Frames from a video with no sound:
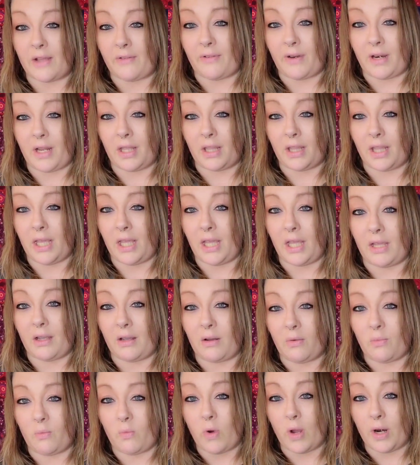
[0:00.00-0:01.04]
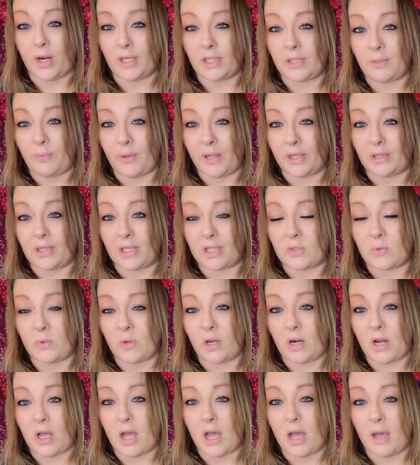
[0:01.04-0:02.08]
Definitely wanted to pick this
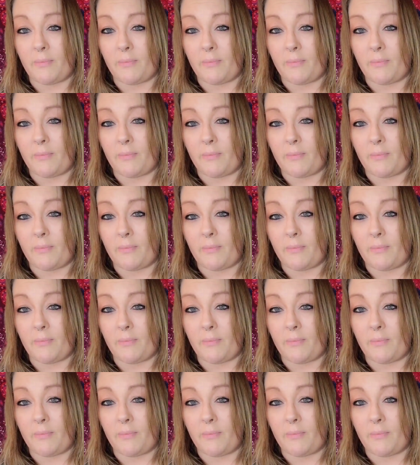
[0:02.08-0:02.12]
one